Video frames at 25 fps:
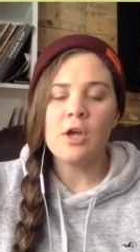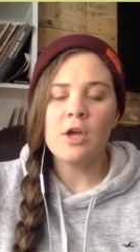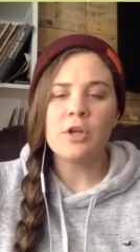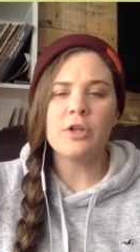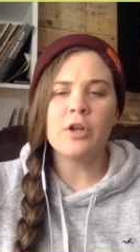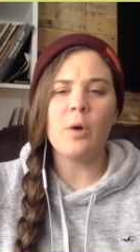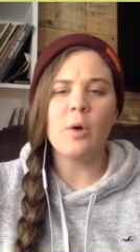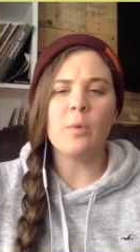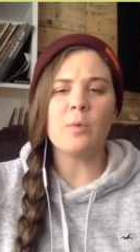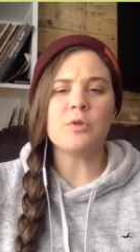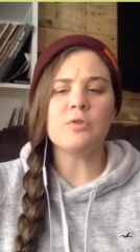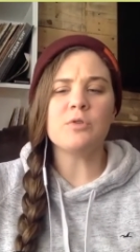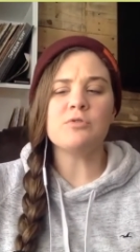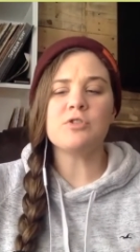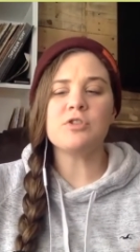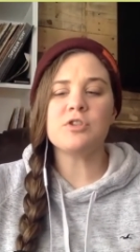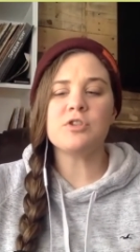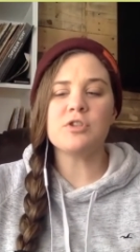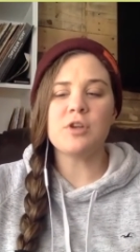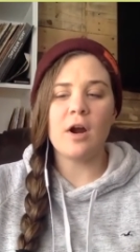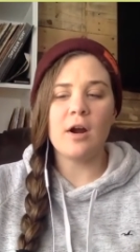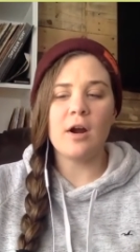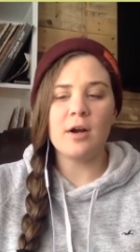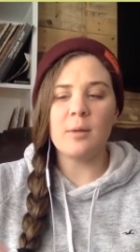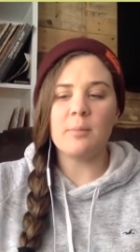when you
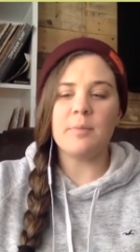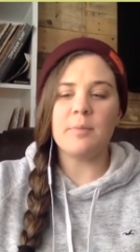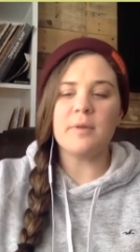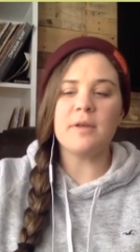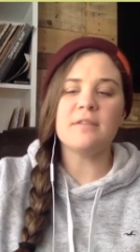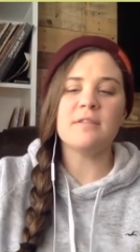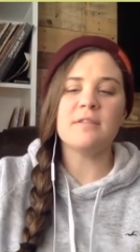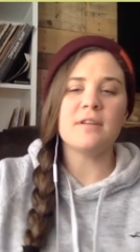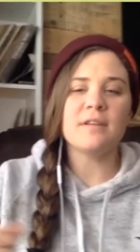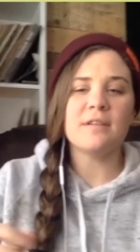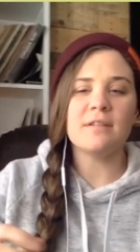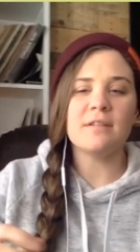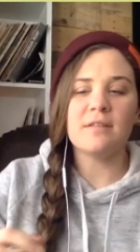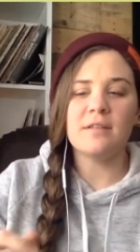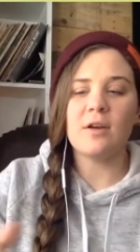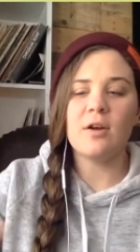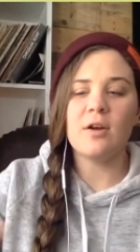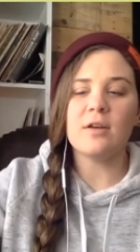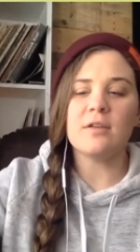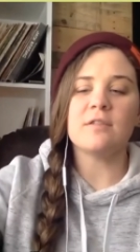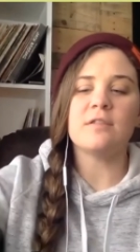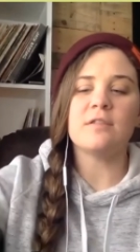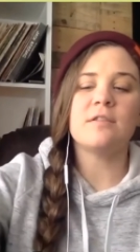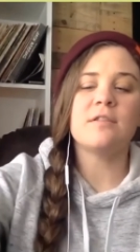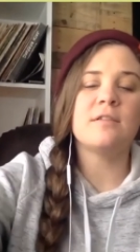start a business, there
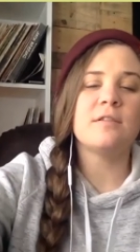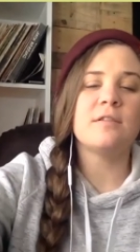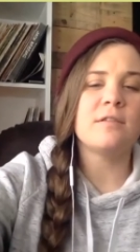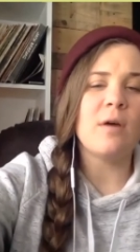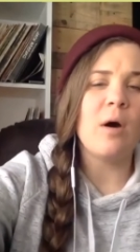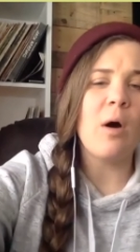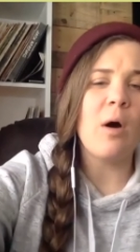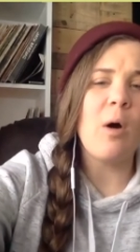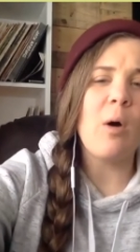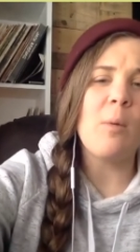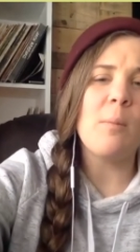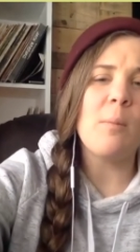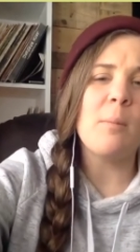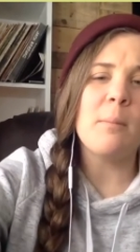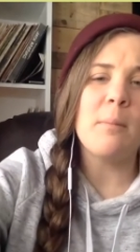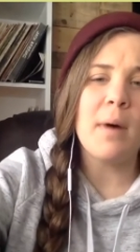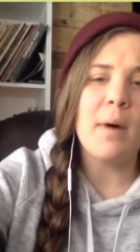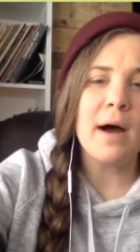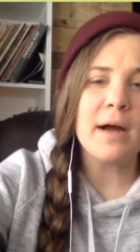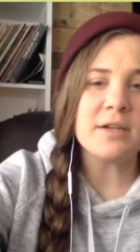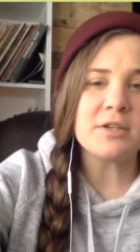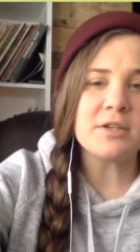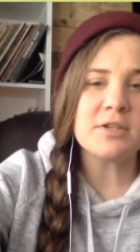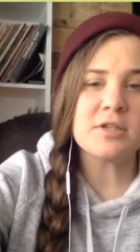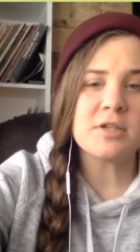is so
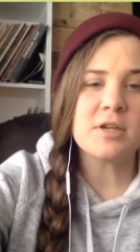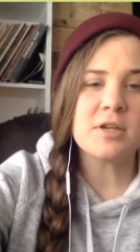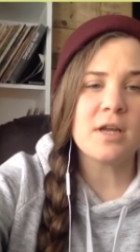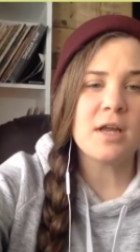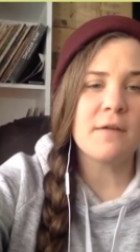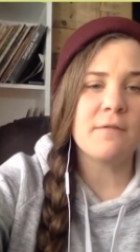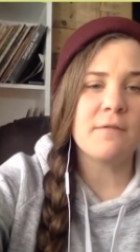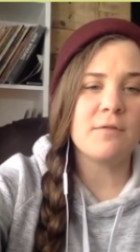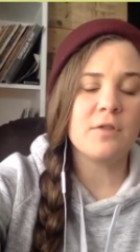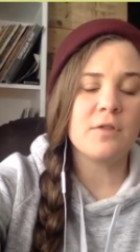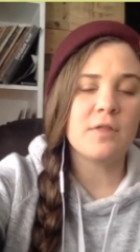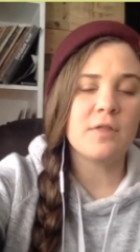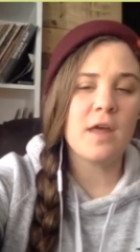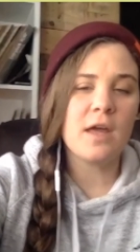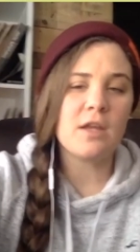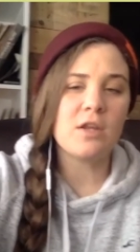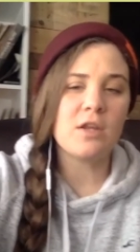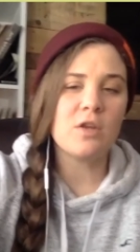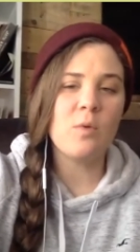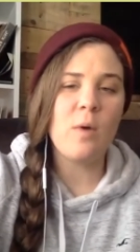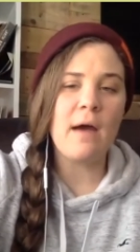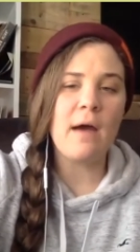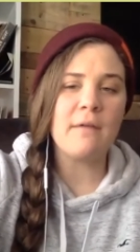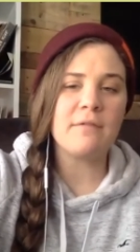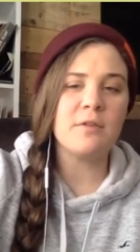much that
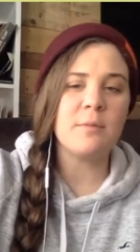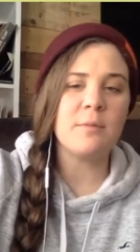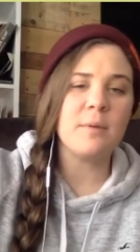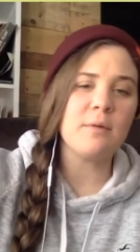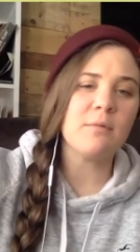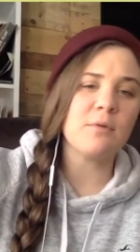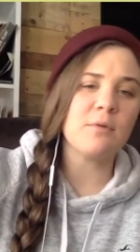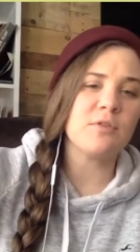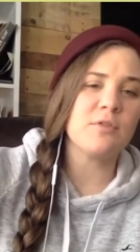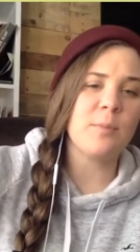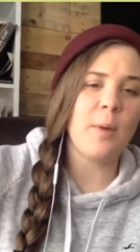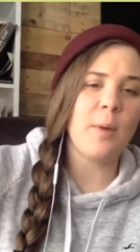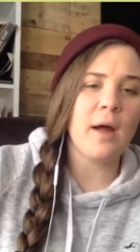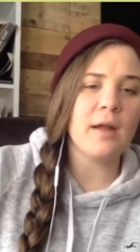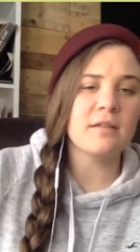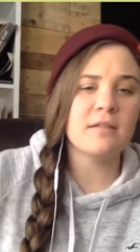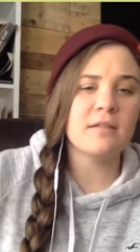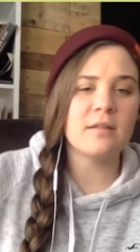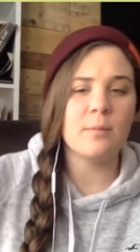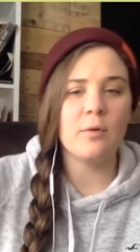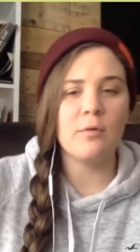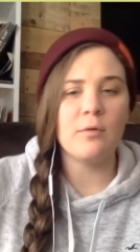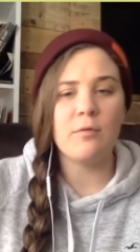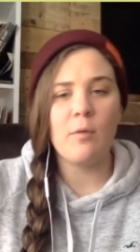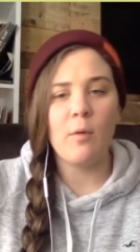you have to be
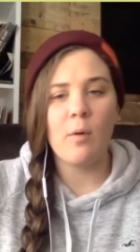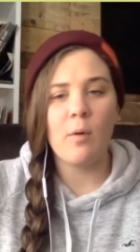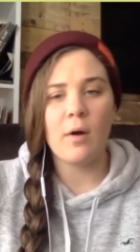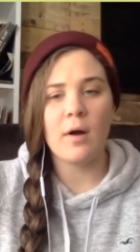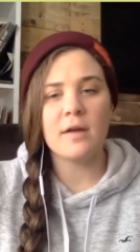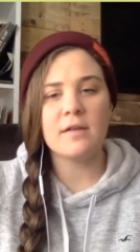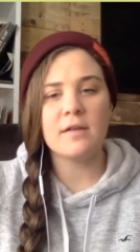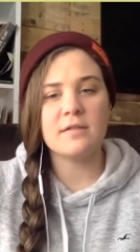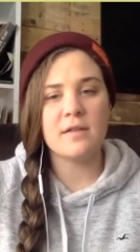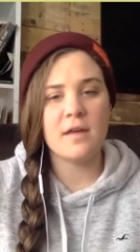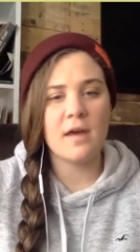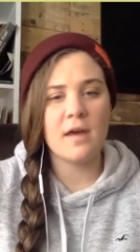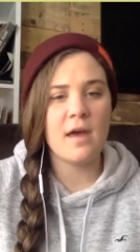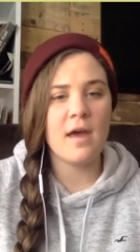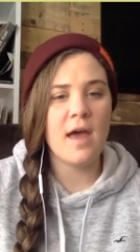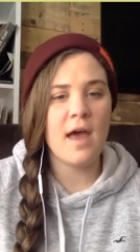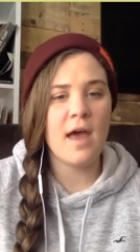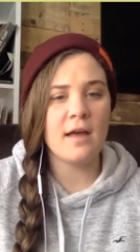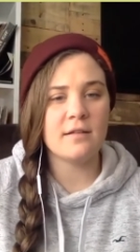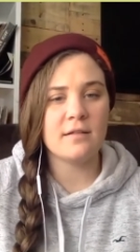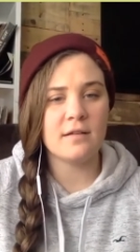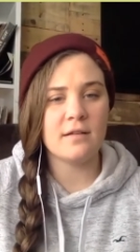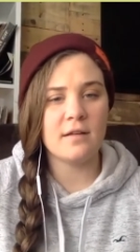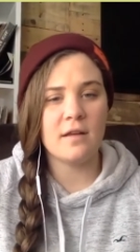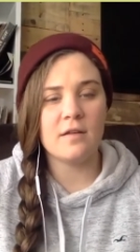responsible for as a
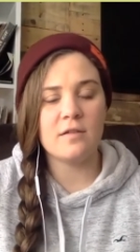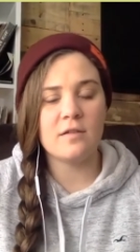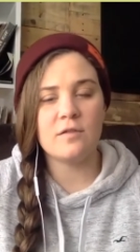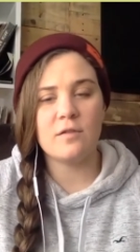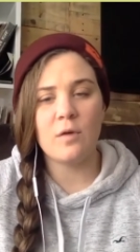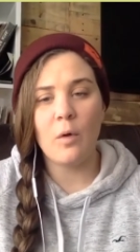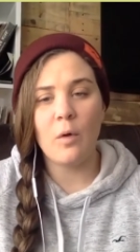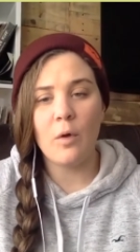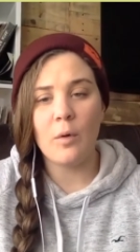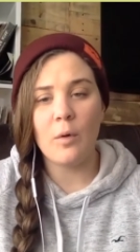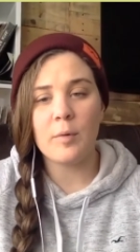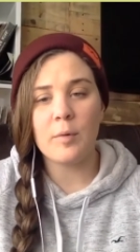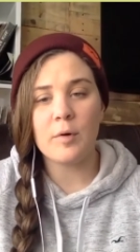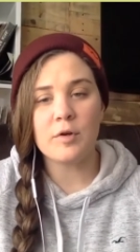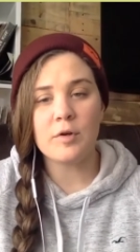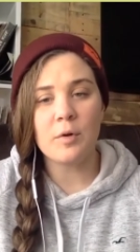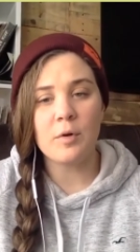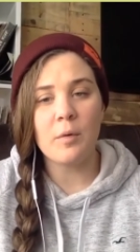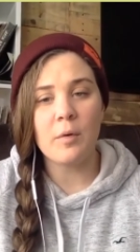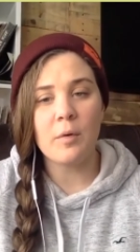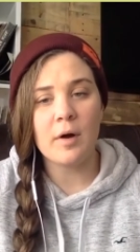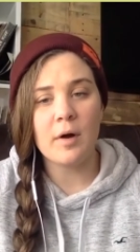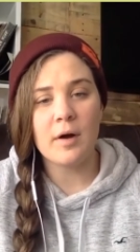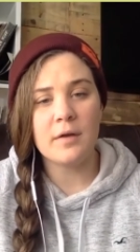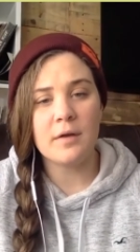
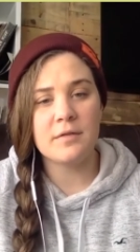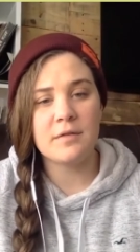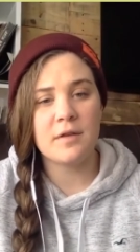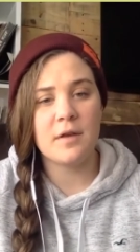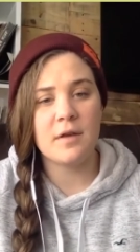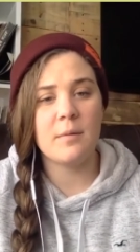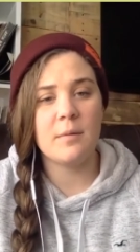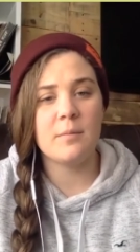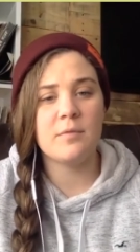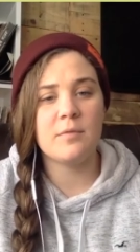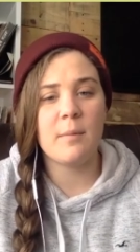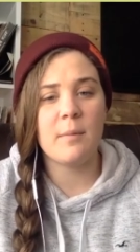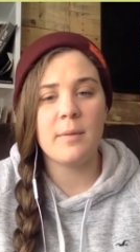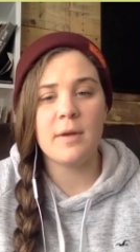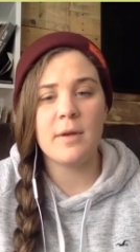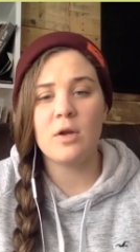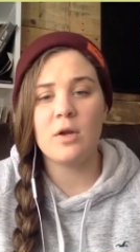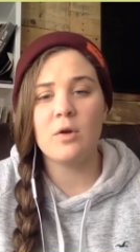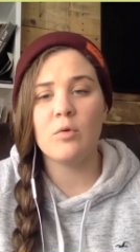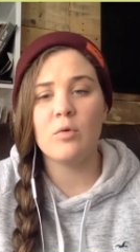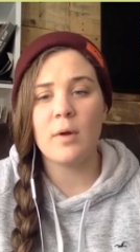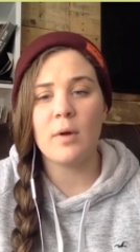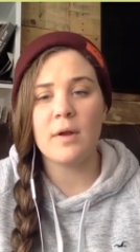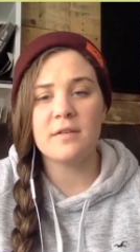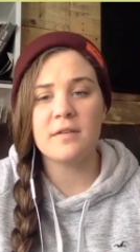solopreneur, as somebody
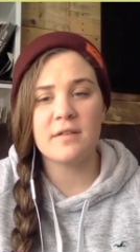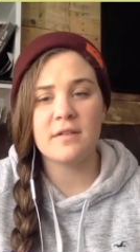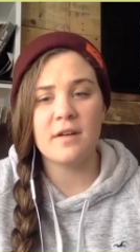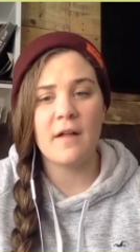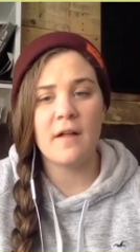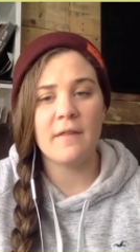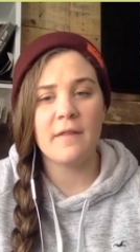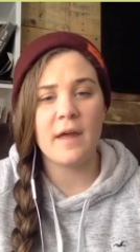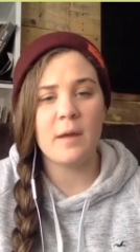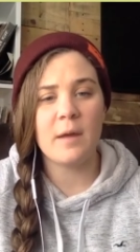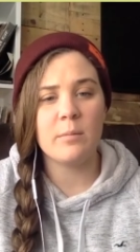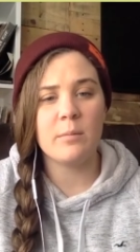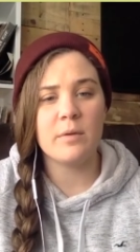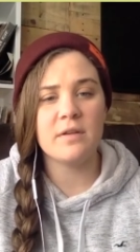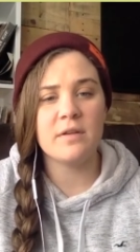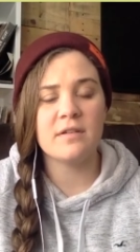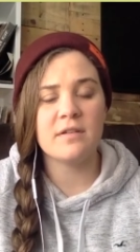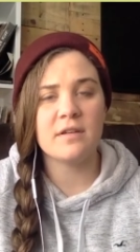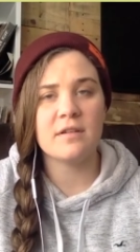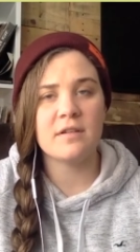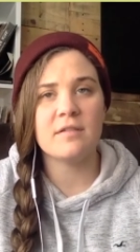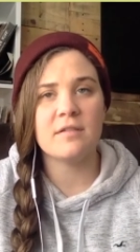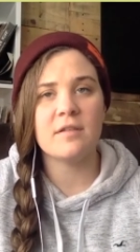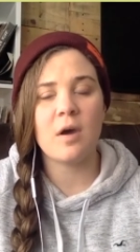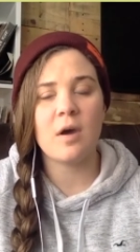who runs an online
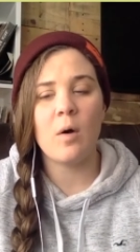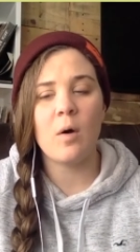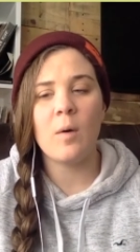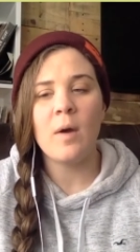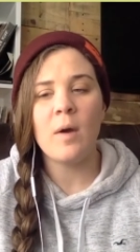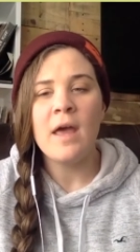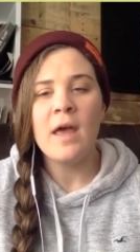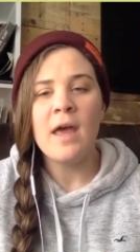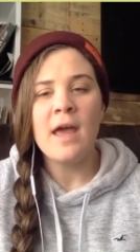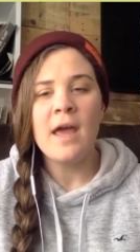business. So